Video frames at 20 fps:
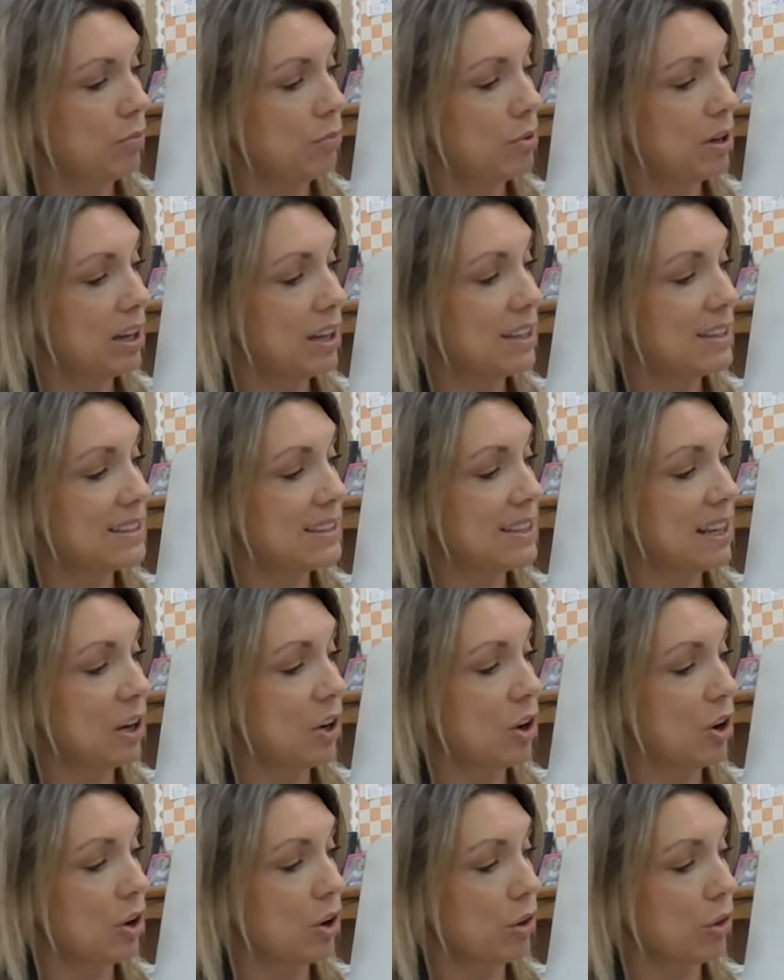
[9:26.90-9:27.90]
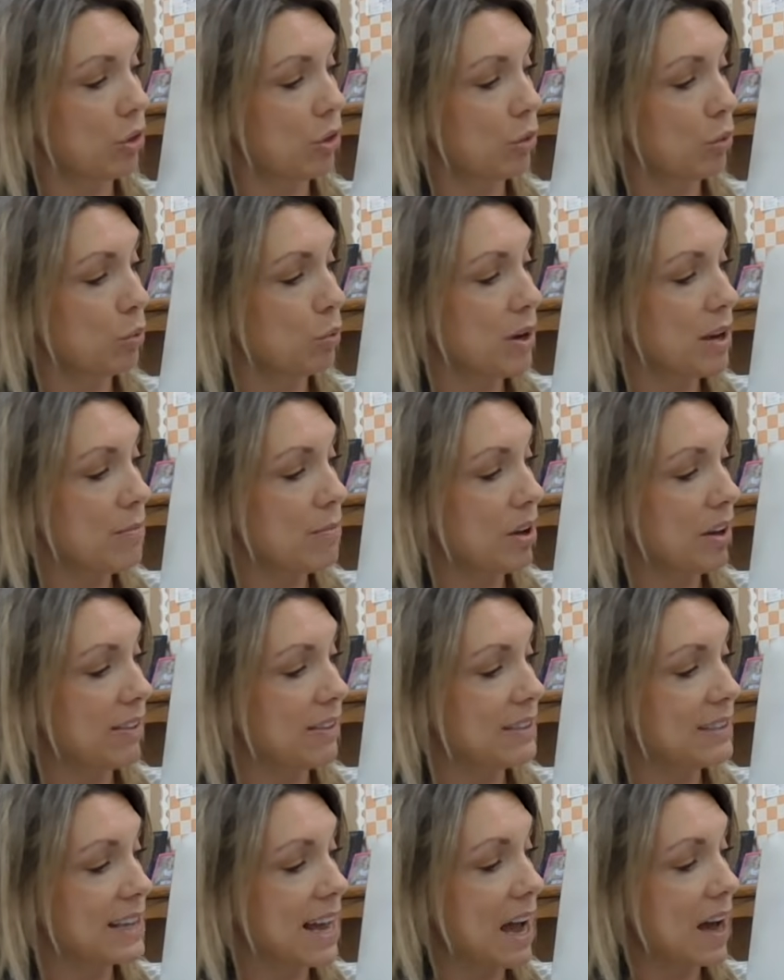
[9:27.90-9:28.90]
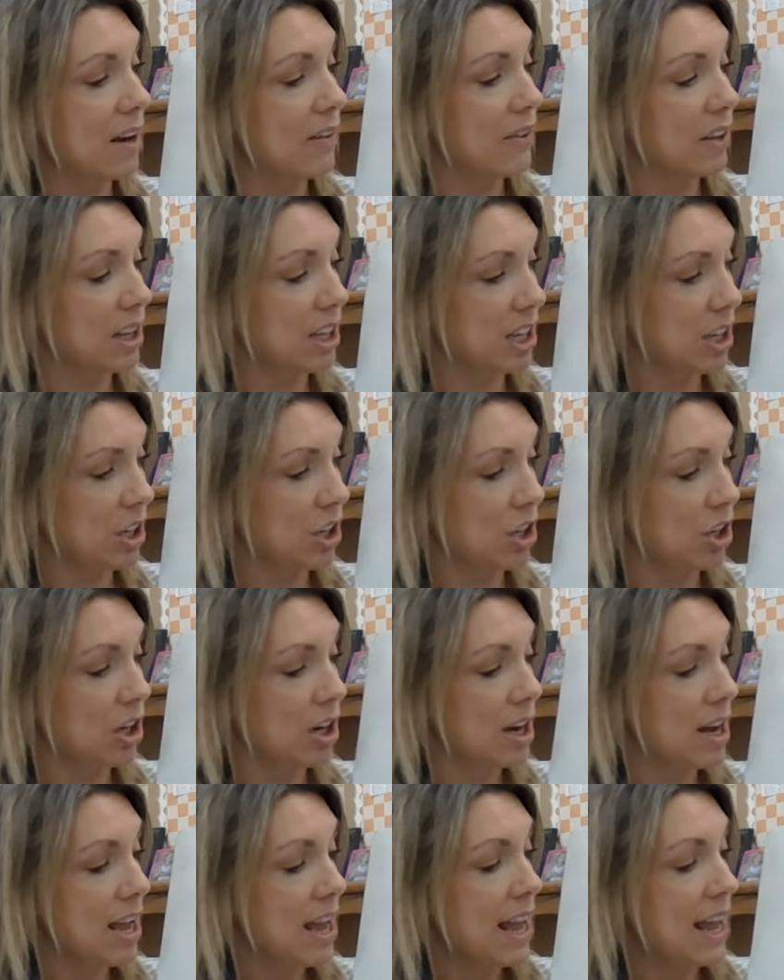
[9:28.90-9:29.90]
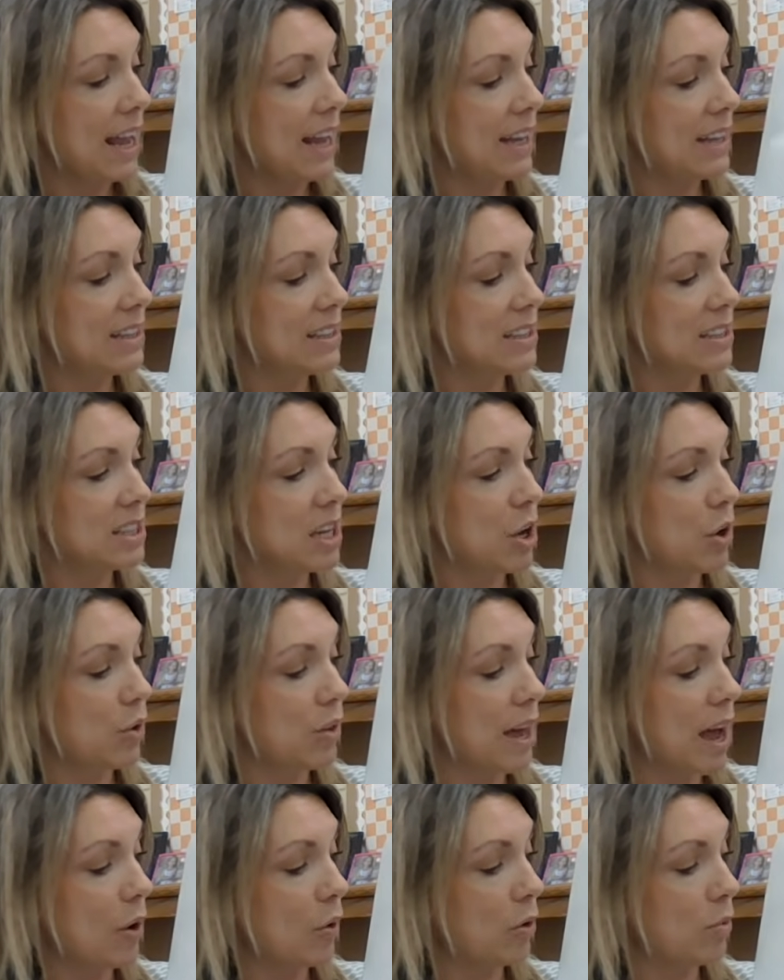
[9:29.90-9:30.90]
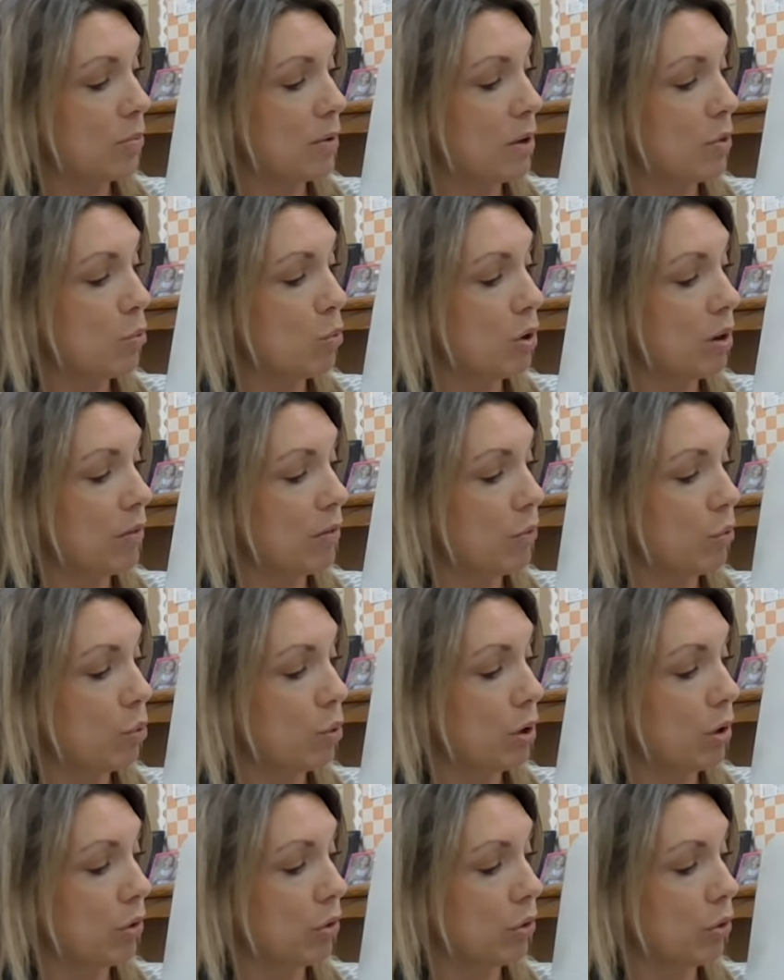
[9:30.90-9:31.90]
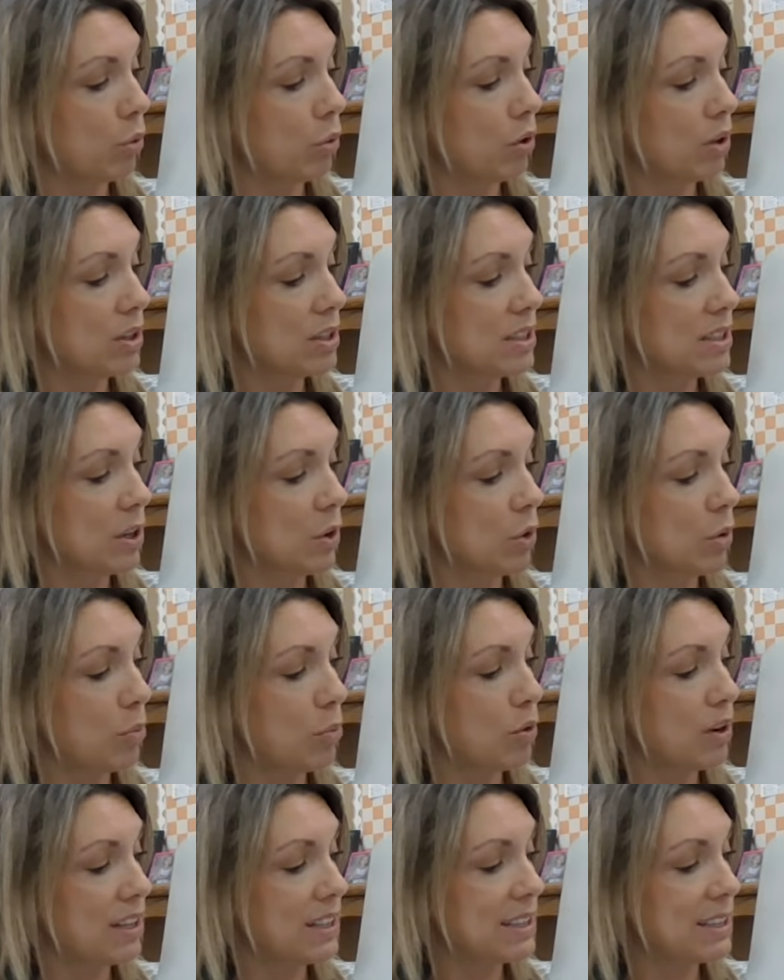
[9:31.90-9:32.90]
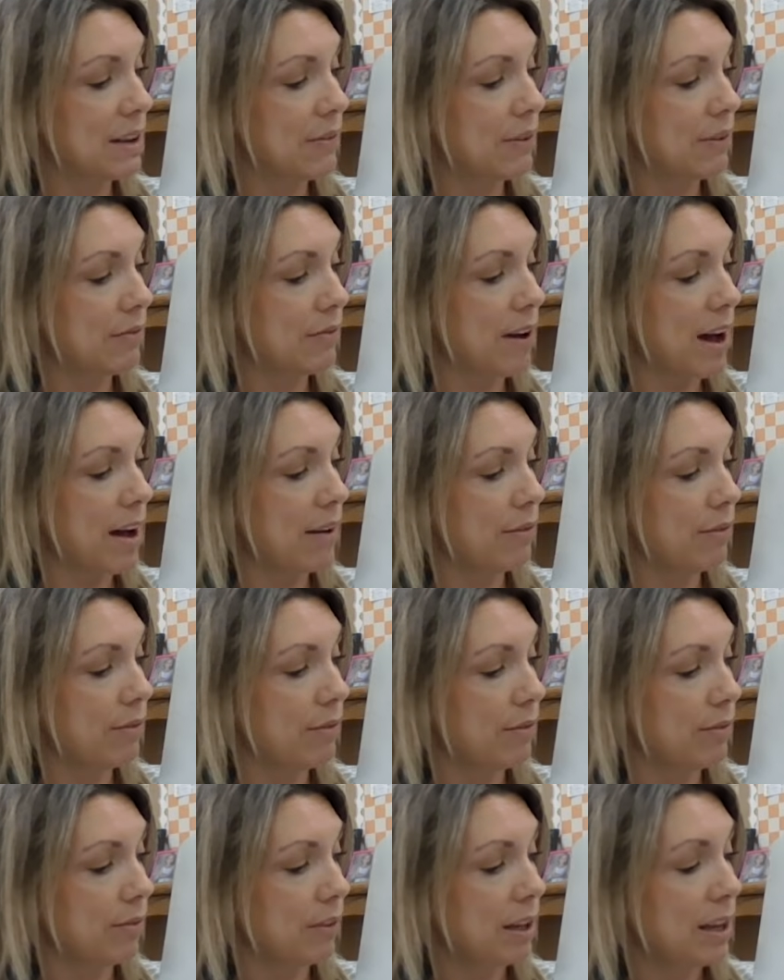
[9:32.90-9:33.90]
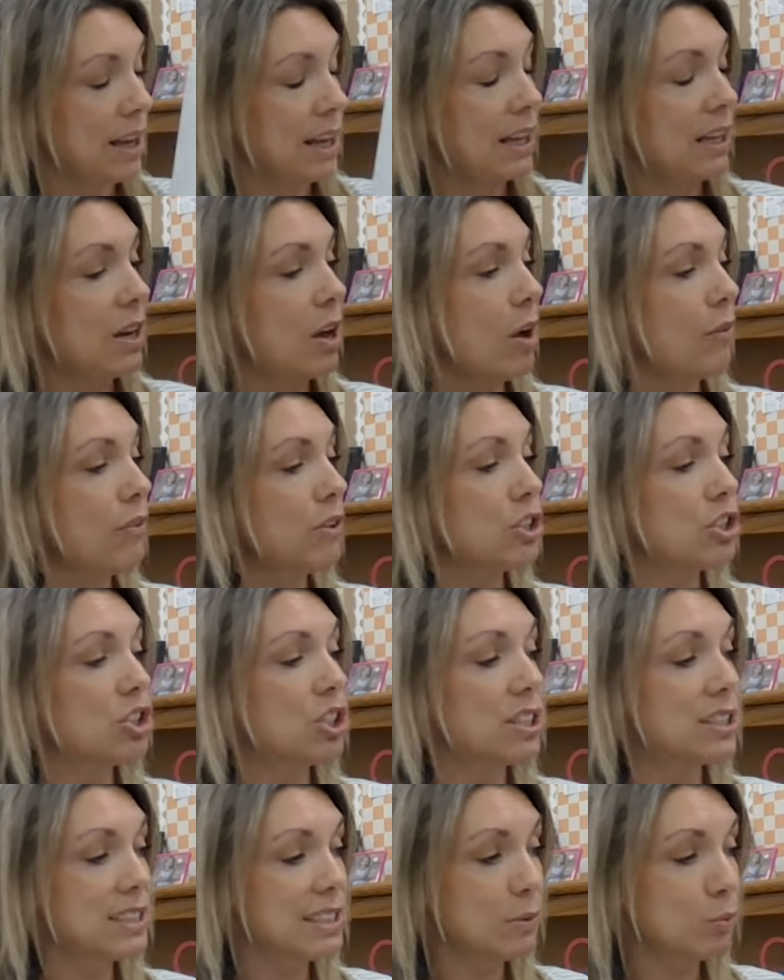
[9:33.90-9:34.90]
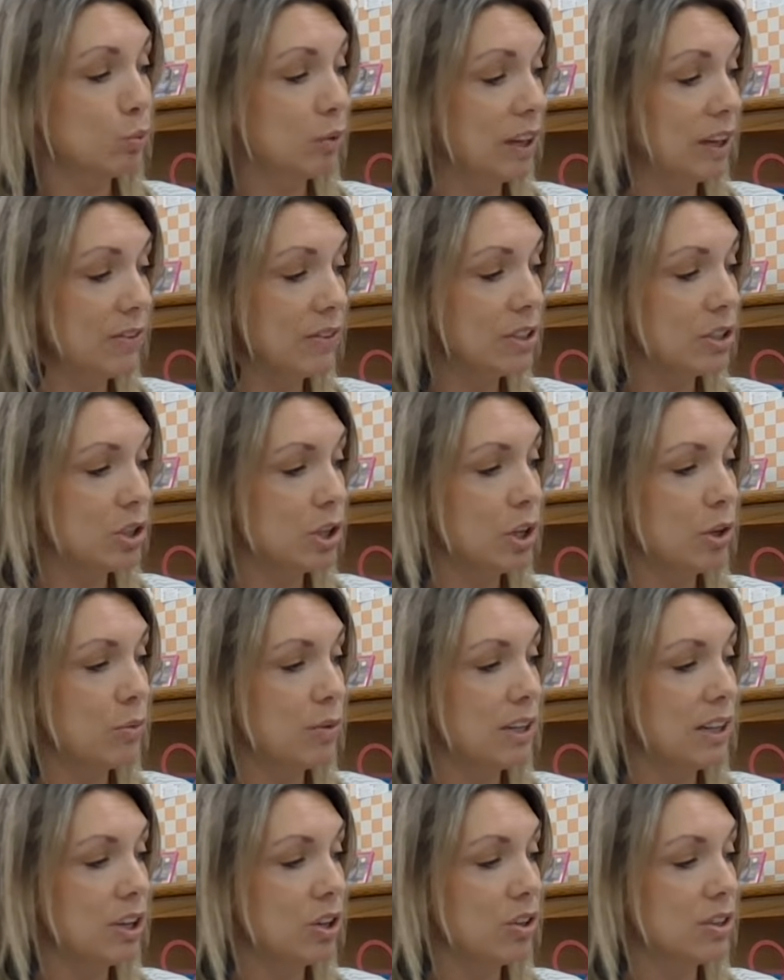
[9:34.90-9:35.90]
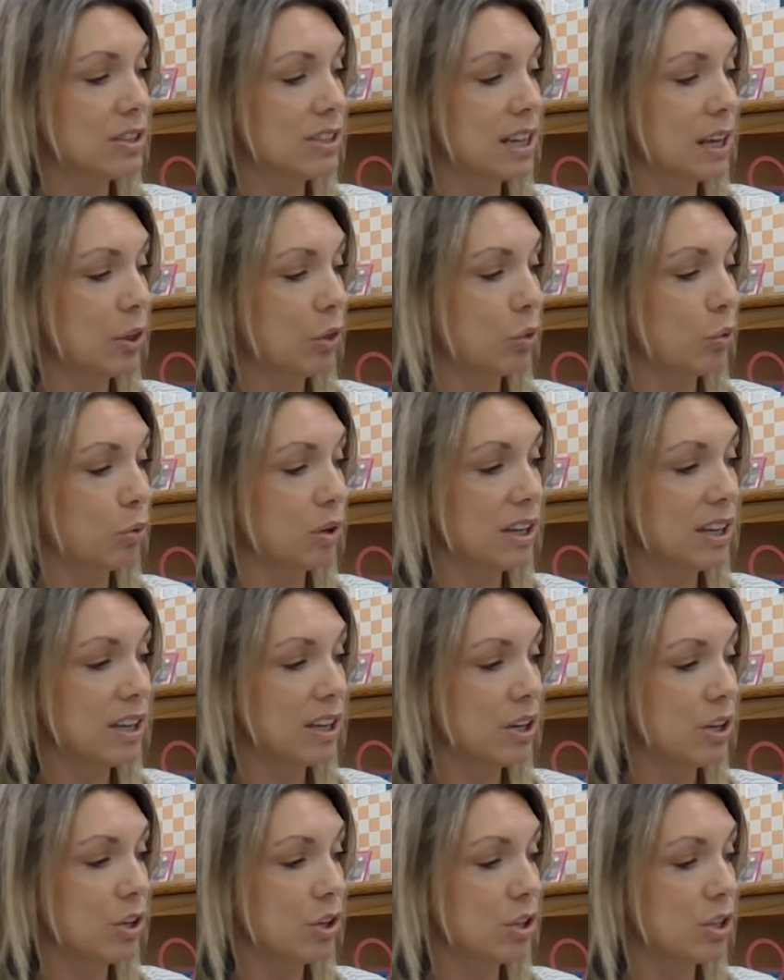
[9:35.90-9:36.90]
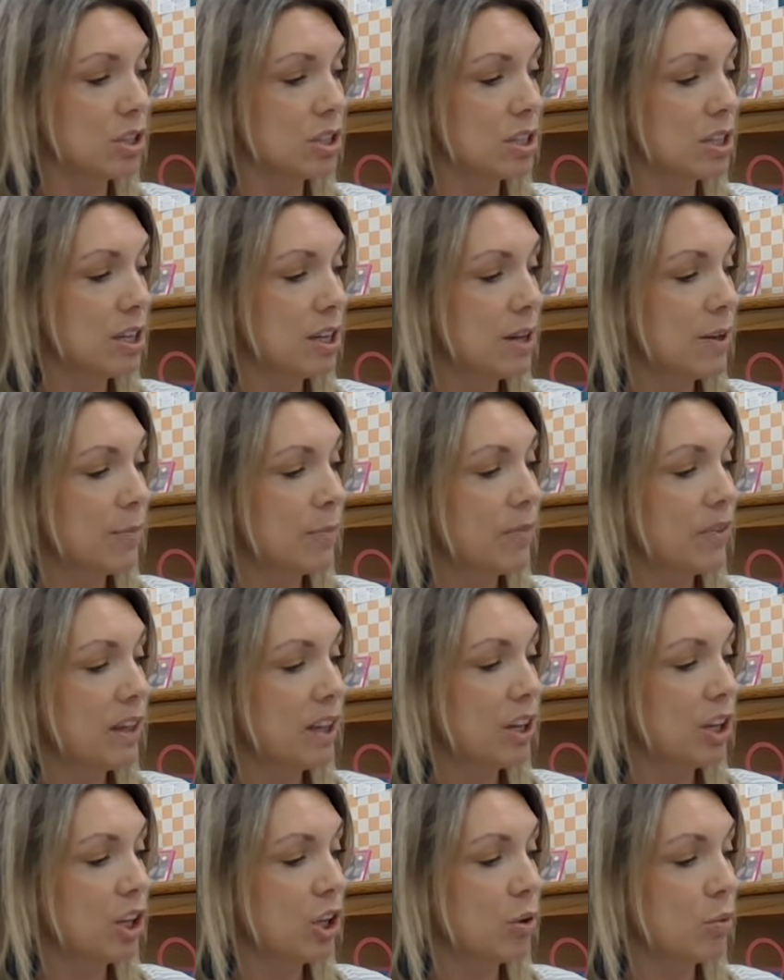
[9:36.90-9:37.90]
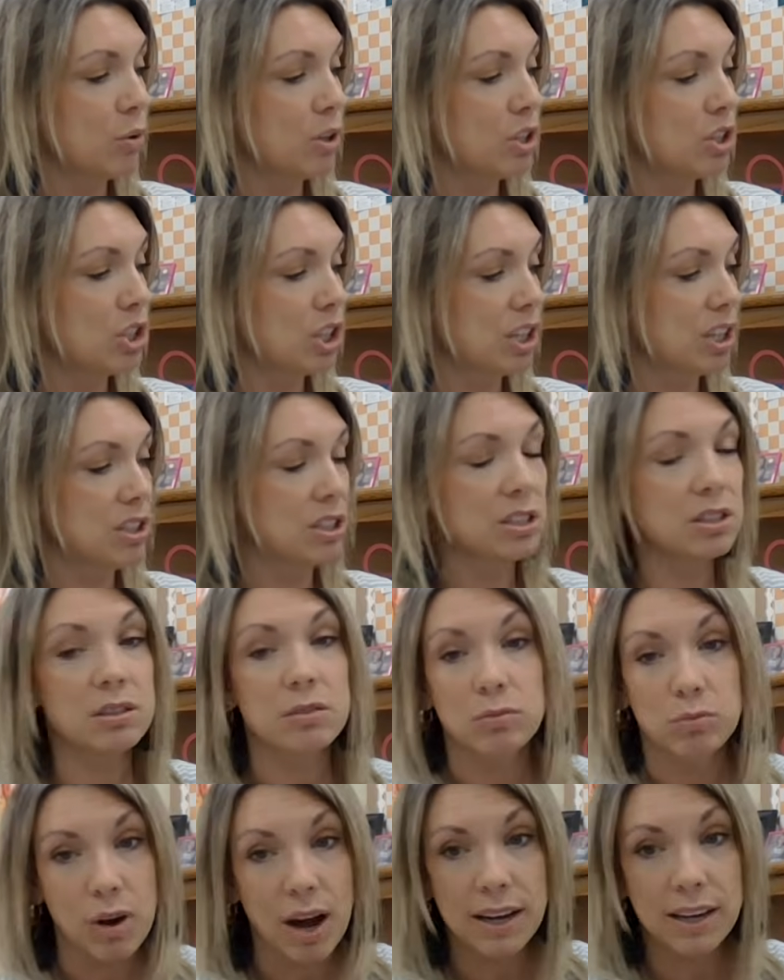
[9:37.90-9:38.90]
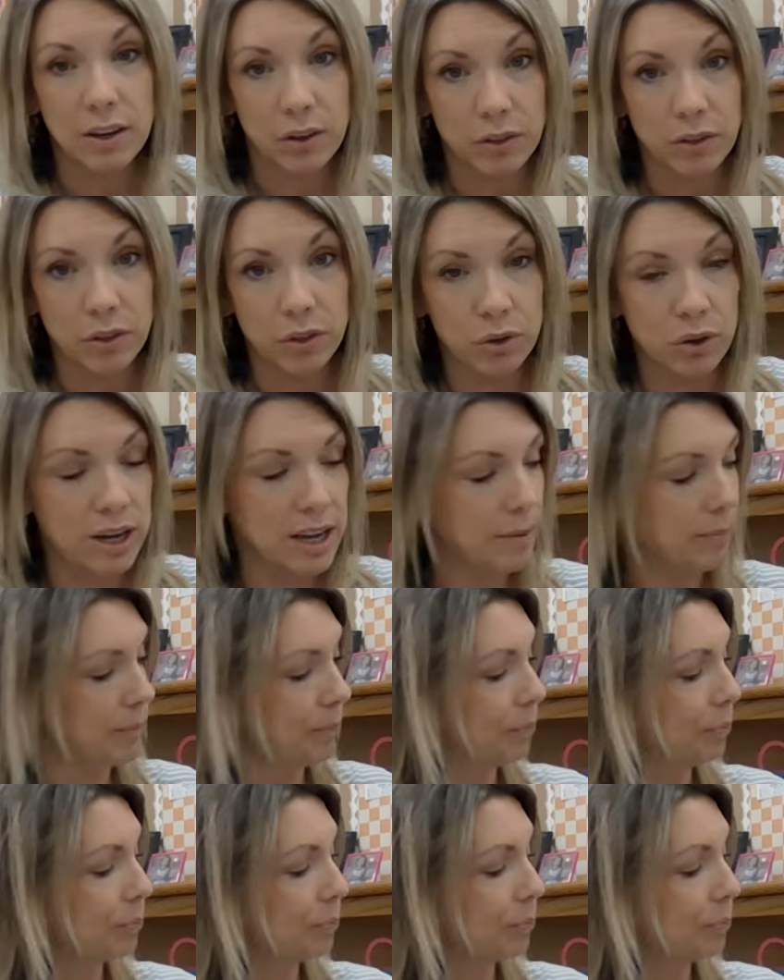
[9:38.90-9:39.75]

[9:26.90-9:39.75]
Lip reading: because there are 3 months out of a year, and so that would be 1/4 or 0.75. Now, if it's just given to you in years, say 3 years, then you would just write down the 3.